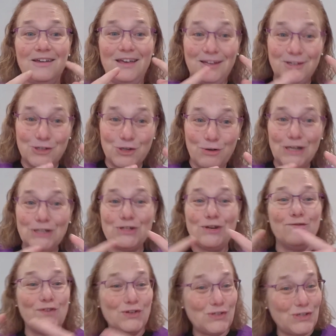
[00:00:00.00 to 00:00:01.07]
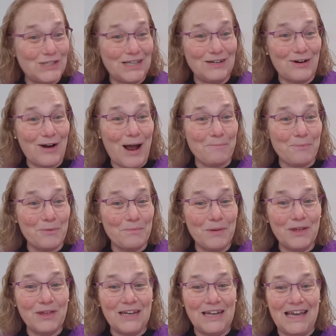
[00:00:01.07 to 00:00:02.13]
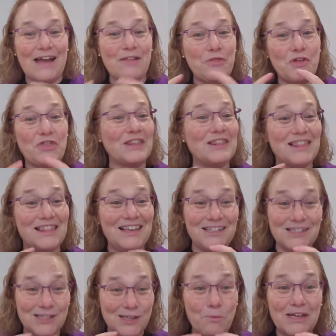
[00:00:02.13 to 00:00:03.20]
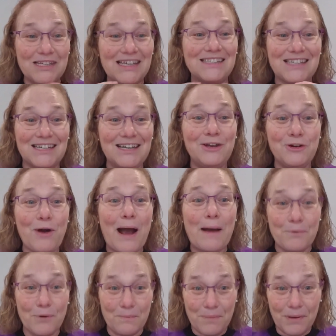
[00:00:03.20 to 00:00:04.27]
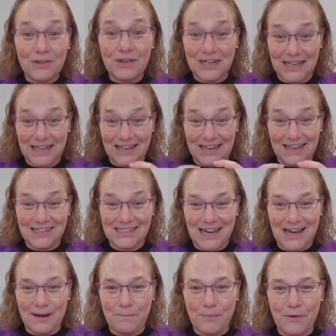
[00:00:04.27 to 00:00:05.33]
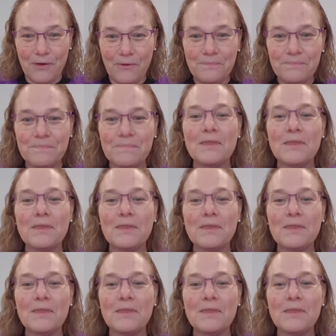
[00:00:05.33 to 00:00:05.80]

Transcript: integration versus interoperability, I think that in some ways that's an interoperability example,